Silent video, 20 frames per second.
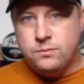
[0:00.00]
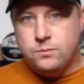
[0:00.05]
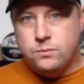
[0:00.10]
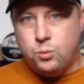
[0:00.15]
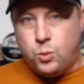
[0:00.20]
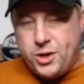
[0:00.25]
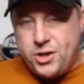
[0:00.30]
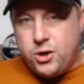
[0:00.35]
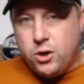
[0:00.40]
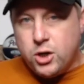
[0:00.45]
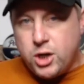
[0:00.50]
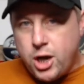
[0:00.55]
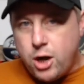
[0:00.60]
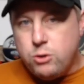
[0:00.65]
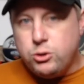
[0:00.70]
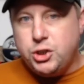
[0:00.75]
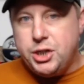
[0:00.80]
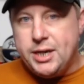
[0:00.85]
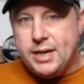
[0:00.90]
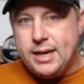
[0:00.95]
When you're
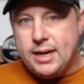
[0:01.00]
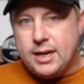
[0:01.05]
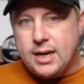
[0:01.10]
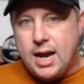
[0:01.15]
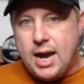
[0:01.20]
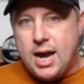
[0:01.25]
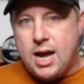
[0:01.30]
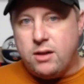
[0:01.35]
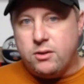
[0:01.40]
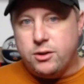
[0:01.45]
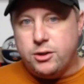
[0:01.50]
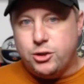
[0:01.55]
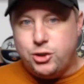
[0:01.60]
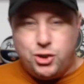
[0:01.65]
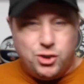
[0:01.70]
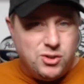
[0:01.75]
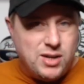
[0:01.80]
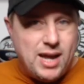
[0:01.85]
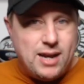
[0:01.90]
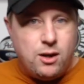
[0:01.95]
coaching in college,
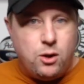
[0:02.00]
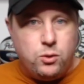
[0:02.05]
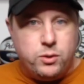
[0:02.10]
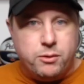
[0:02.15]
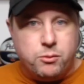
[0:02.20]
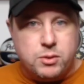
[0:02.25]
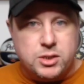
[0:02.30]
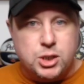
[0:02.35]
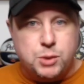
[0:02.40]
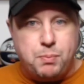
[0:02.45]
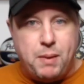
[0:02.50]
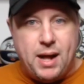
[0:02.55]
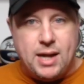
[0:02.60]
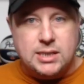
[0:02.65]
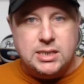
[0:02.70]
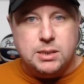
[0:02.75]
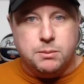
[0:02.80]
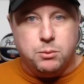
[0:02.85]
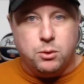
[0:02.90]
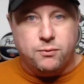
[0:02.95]
you're not only
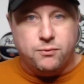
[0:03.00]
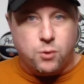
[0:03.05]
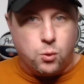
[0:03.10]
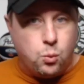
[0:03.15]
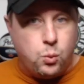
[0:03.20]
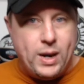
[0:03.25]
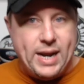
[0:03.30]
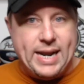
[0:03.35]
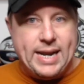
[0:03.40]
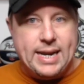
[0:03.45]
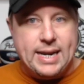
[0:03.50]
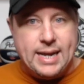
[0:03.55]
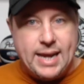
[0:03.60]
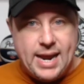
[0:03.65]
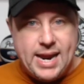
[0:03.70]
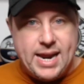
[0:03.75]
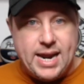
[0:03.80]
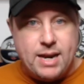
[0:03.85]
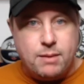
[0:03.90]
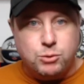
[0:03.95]
responsible for winning
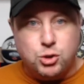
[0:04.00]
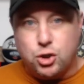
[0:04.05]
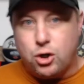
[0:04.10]
games,